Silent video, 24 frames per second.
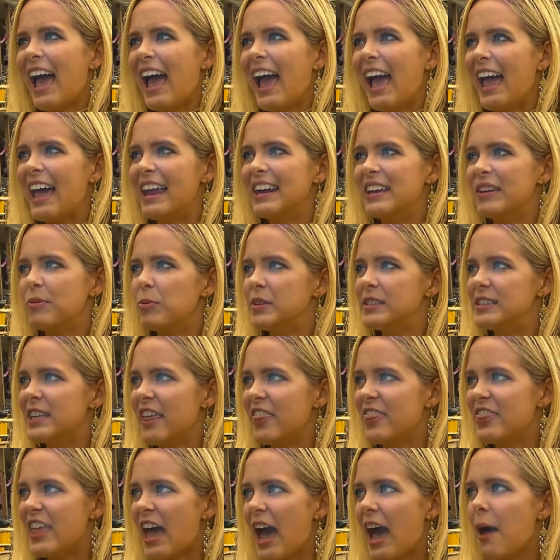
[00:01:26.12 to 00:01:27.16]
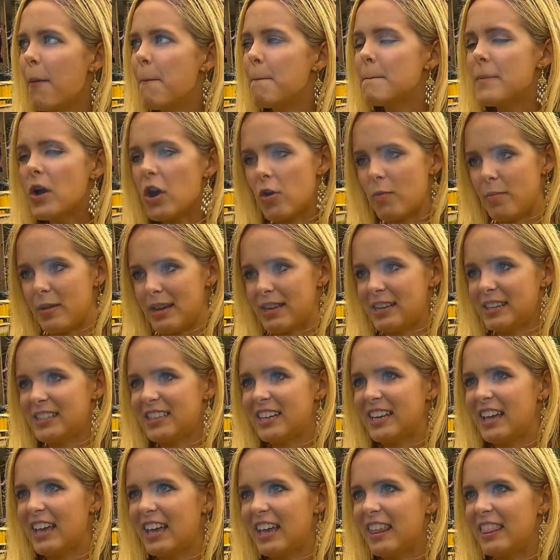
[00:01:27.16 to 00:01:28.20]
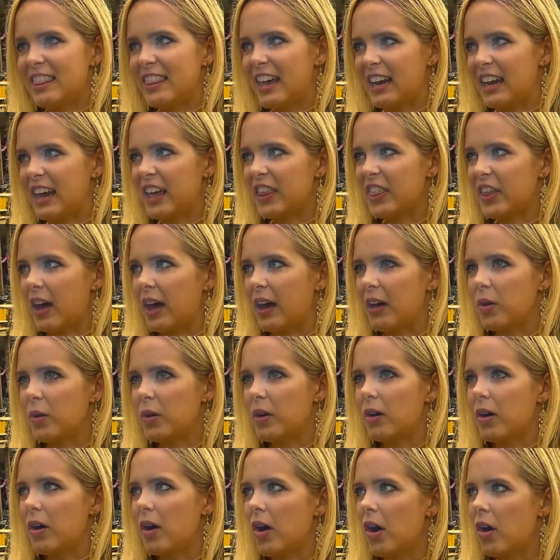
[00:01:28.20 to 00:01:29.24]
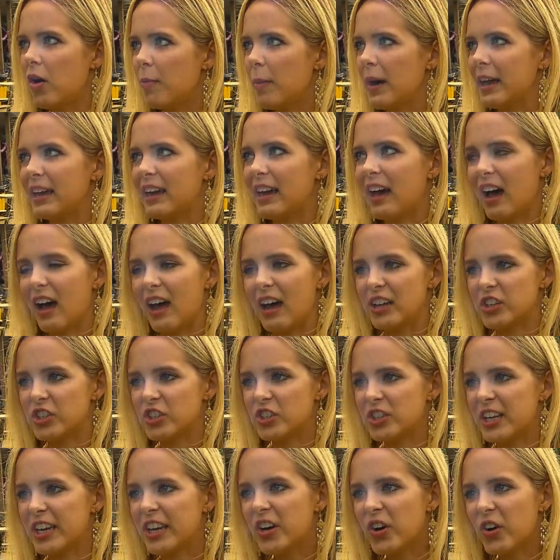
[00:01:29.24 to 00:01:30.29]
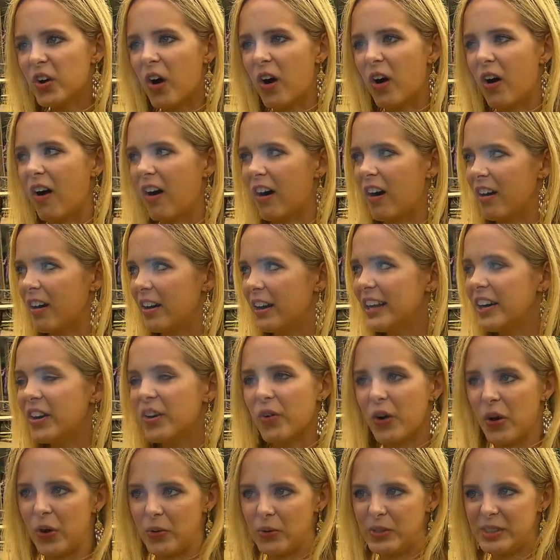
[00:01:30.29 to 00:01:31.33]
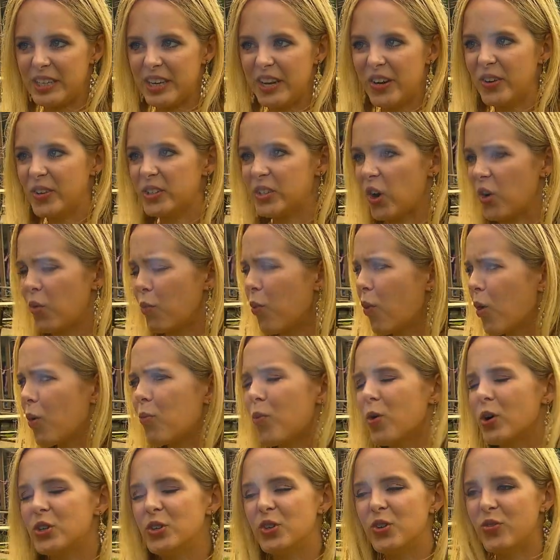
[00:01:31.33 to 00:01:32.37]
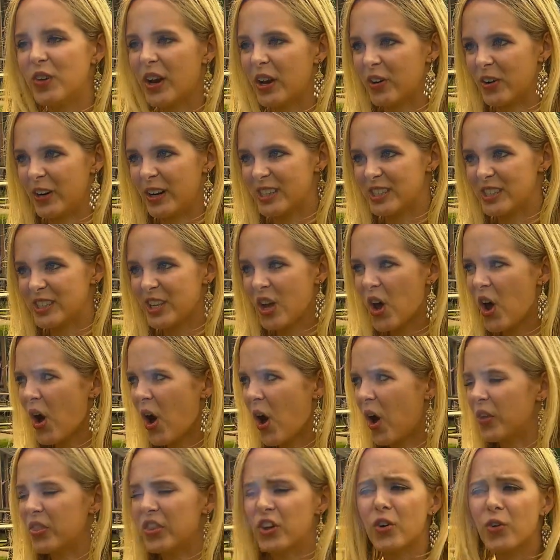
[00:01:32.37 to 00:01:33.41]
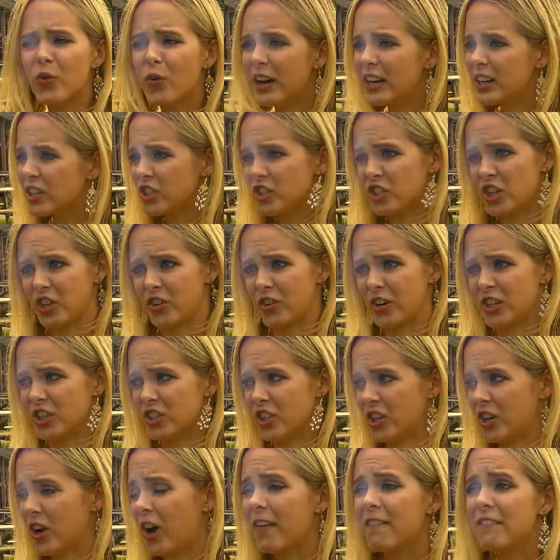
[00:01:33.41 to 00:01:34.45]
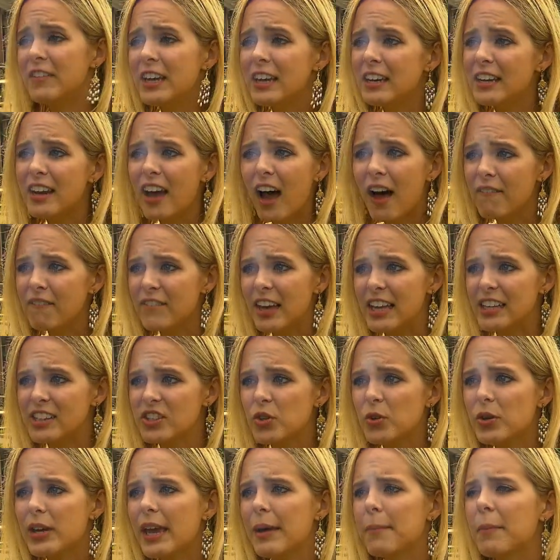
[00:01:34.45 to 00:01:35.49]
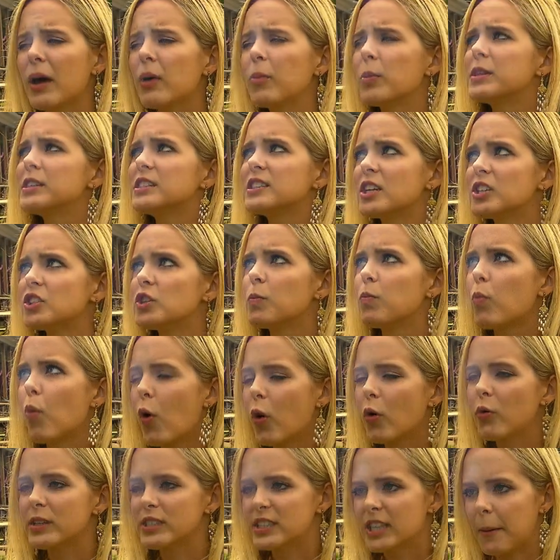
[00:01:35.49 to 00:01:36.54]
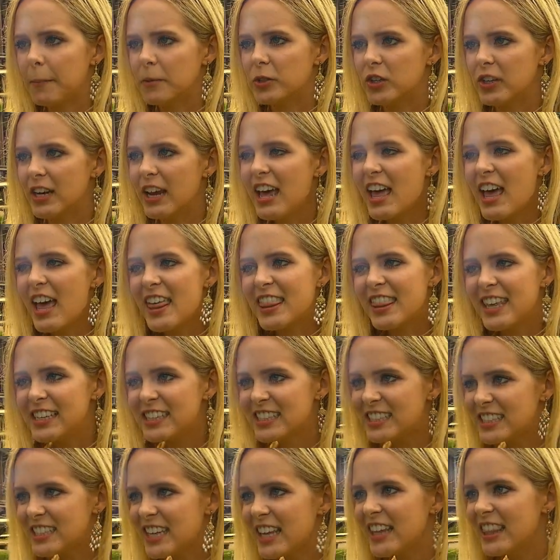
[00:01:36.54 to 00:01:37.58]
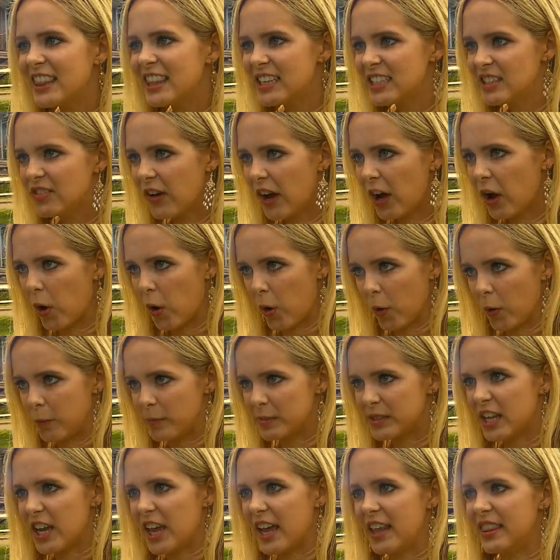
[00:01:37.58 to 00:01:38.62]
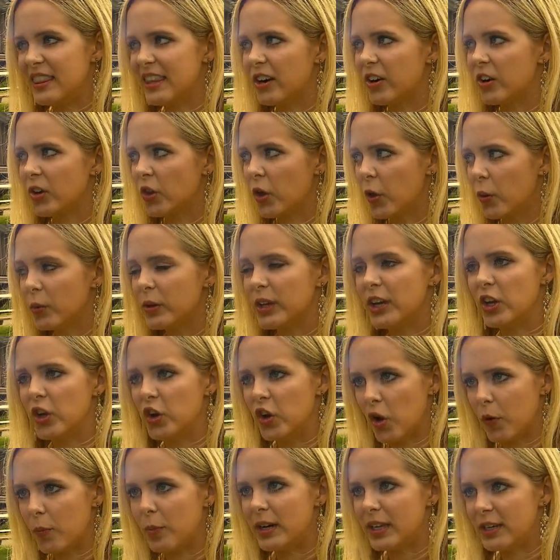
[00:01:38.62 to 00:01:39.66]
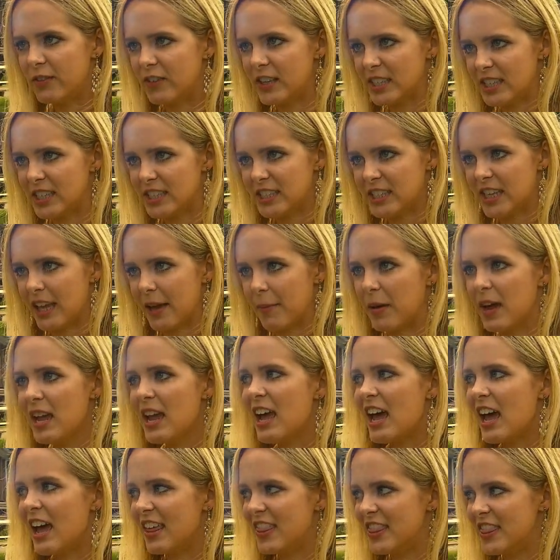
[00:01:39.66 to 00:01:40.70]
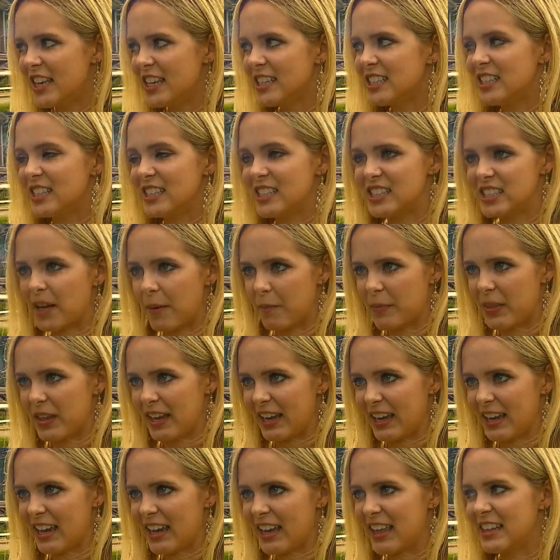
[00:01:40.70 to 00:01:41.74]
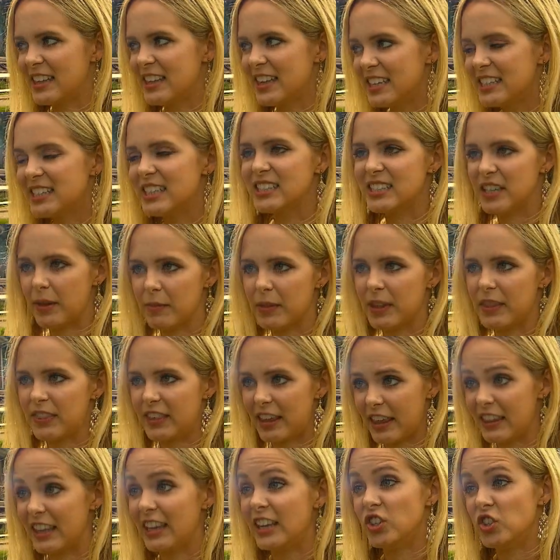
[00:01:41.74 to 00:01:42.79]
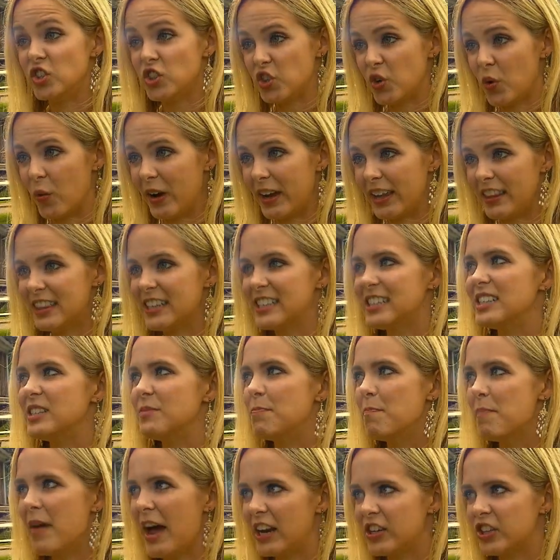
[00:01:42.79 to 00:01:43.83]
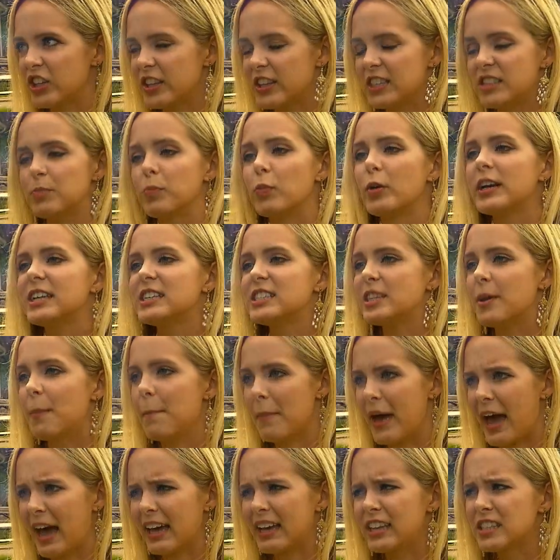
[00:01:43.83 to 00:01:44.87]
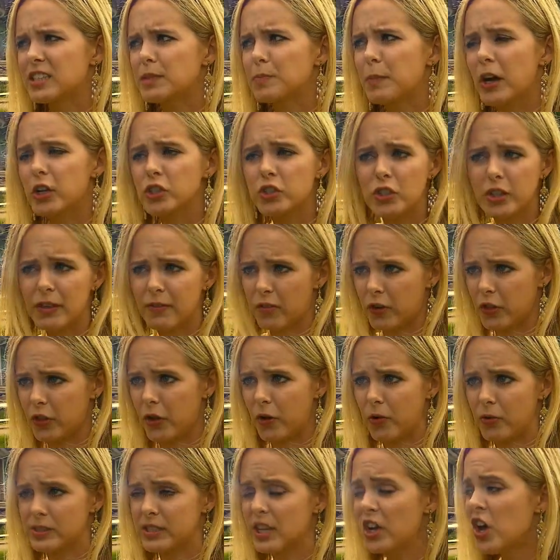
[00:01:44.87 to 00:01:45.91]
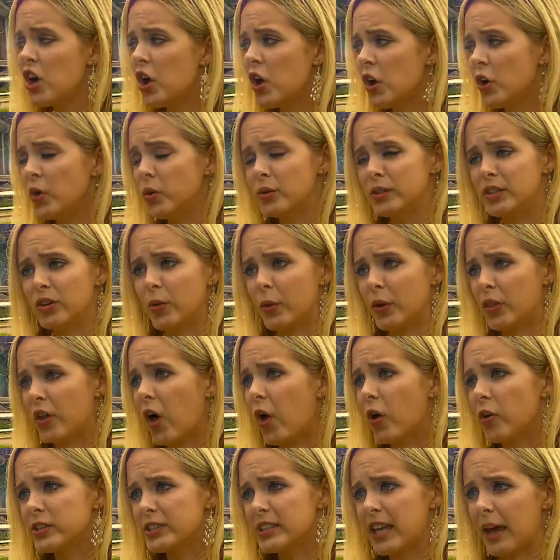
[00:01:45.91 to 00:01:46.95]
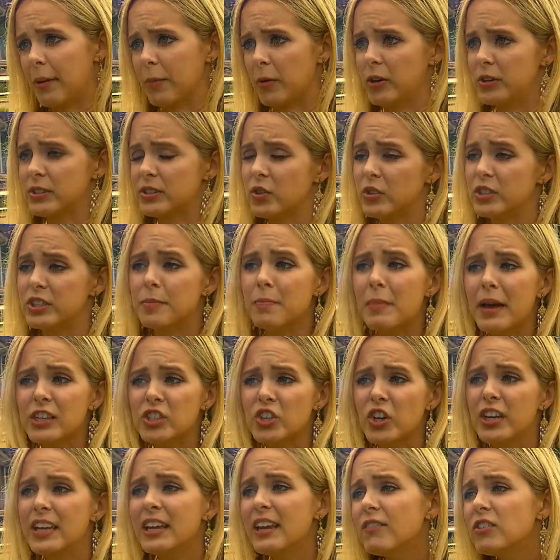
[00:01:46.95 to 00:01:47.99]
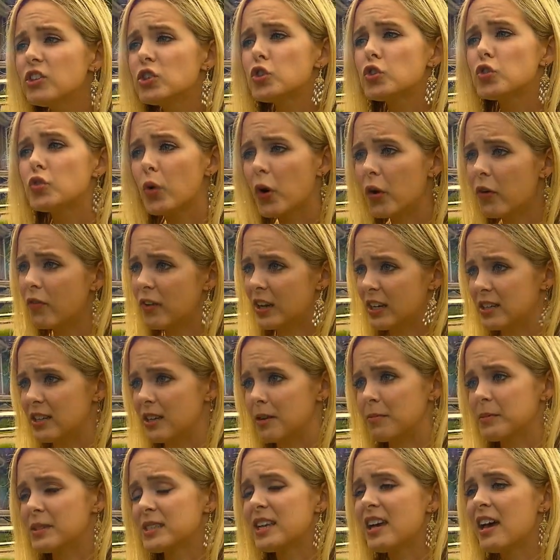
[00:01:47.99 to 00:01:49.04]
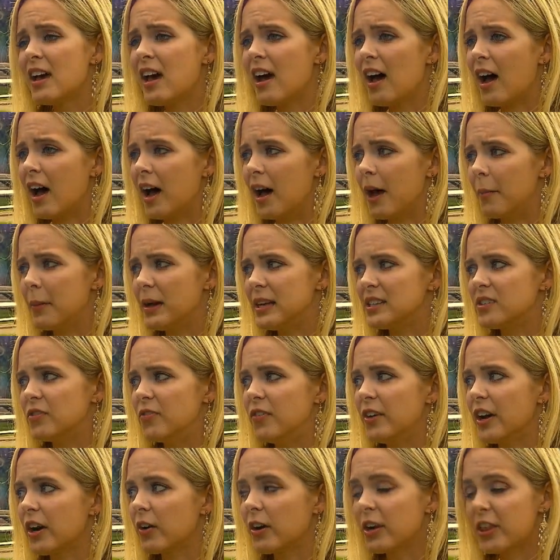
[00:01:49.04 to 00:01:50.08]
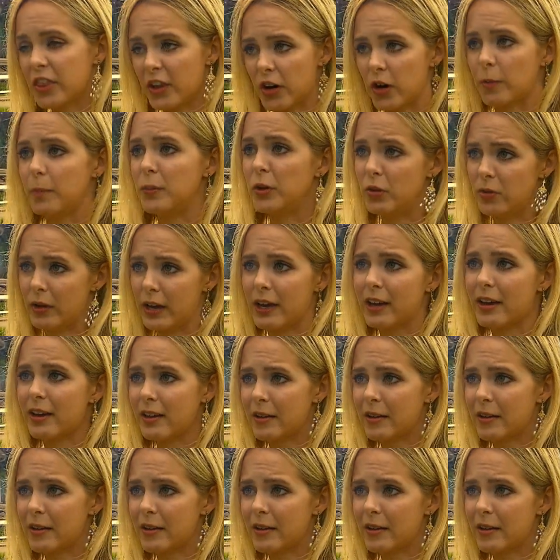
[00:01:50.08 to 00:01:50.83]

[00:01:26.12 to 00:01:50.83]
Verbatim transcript: And it was at that moment that I thought, oh my gosh, here are our heroes. Here's our World War II veterans, the greatest generation, our Vietnam vets who came back with such a poor reception. They sit in these vet homes and they're lonely and nobody visits them. And this is something. This is something that they enjoy. This is magic. This brings them back, especially for those who deal with Alzheimer's or dementia and even stroke victims. Um, it's very therapeutic.